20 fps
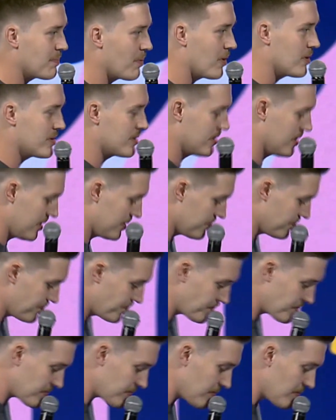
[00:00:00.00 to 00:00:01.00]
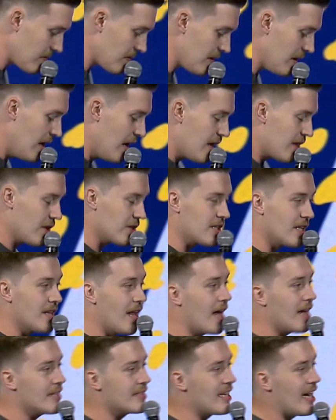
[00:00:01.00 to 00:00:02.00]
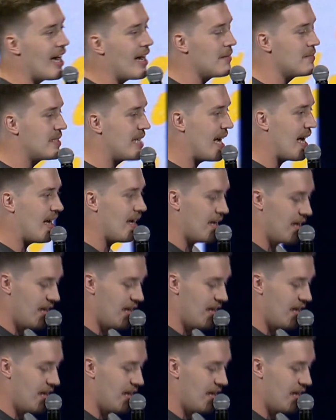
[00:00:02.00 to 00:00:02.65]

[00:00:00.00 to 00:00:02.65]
personally. There's a lot of times that